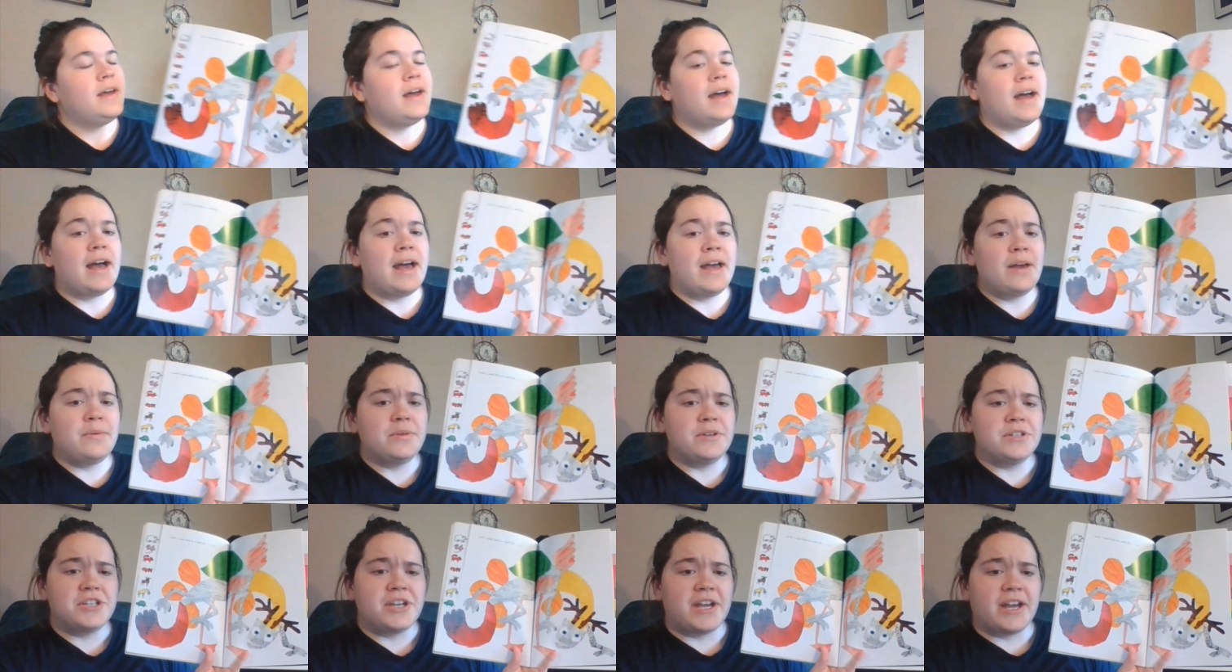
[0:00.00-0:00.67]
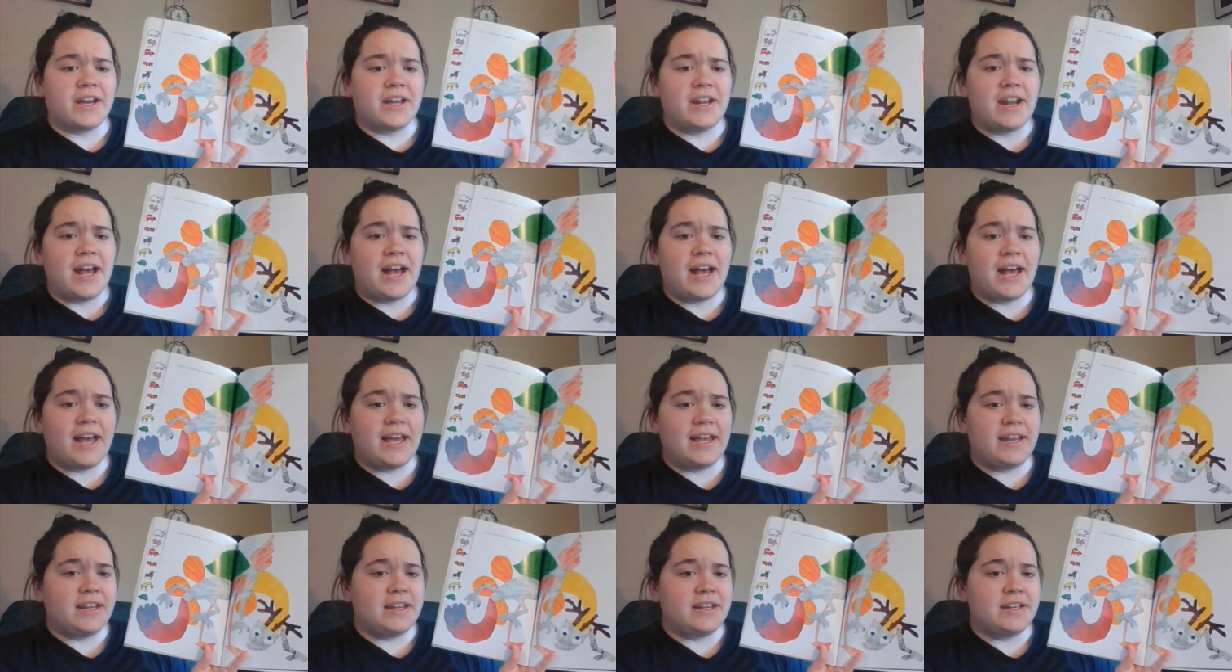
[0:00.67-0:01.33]
I wish I could
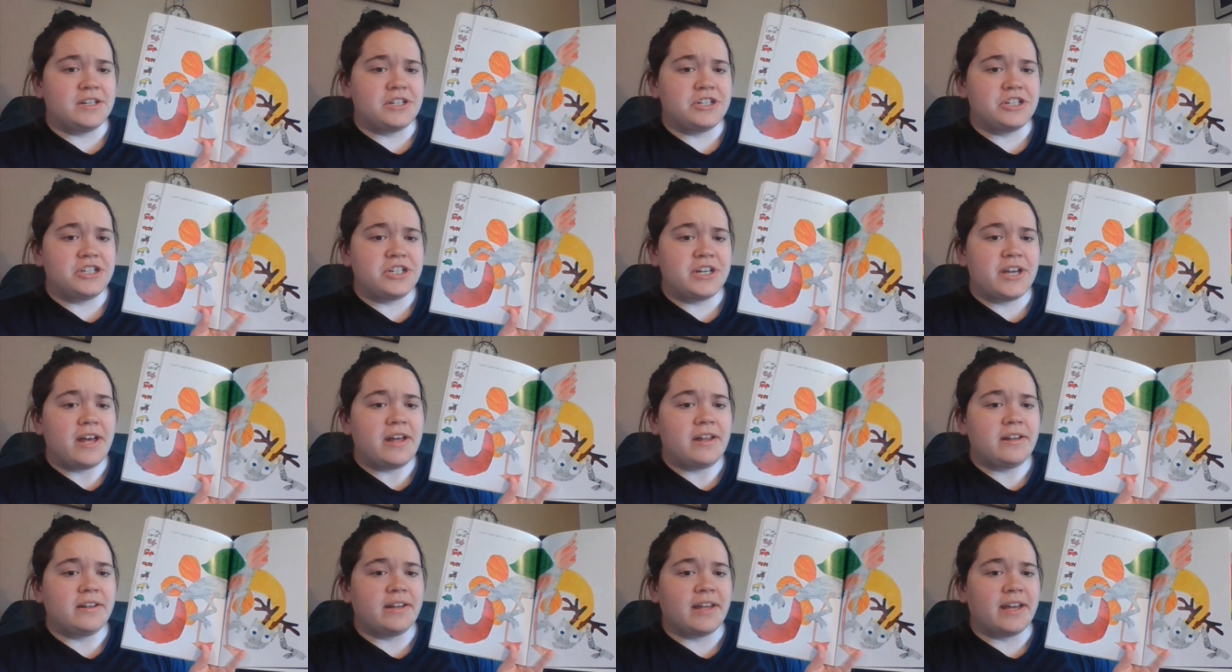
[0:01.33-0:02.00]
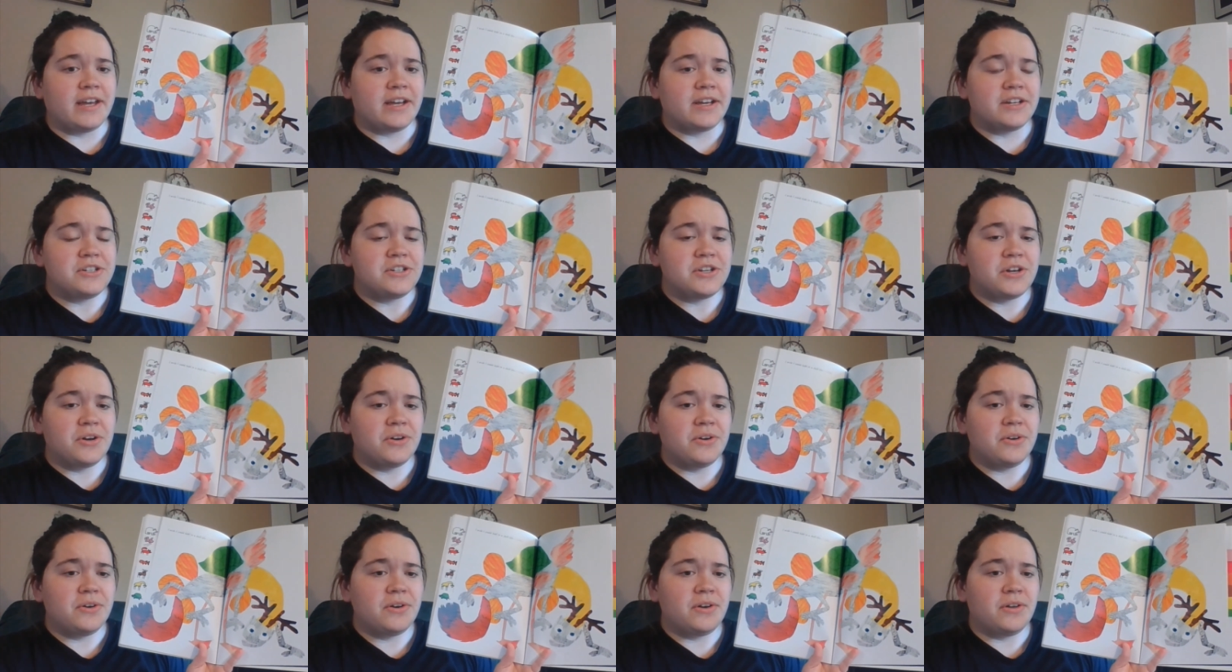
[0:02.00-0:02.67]
hide in a shell like a
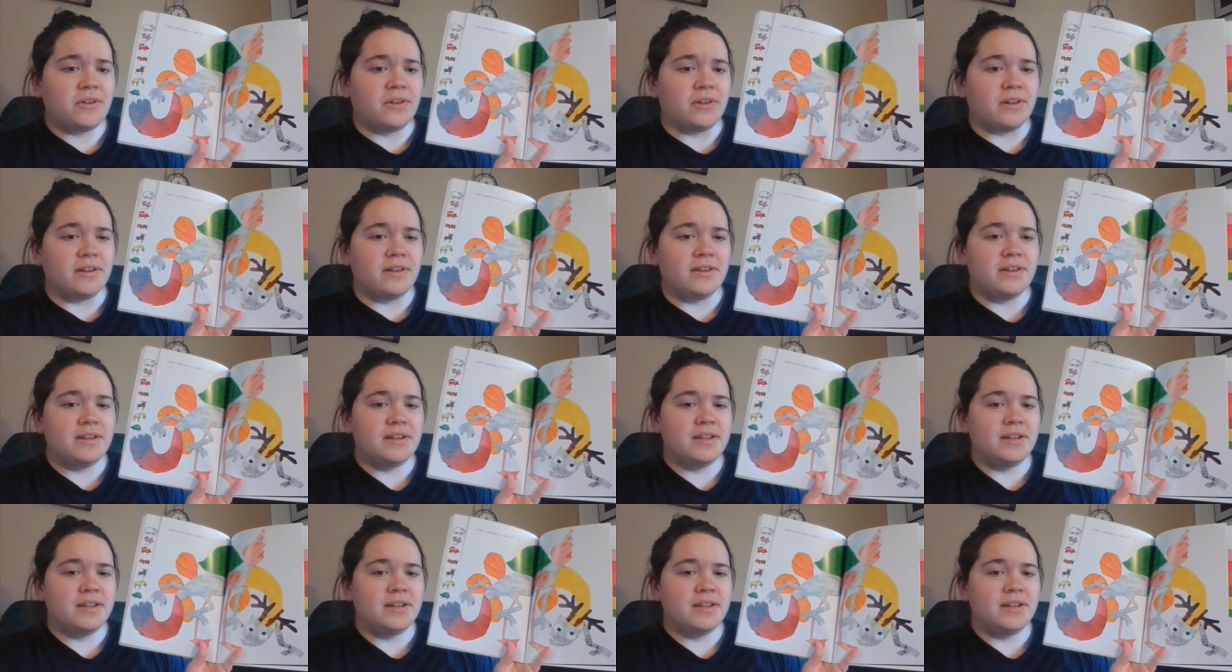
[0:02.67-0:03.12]
turtle.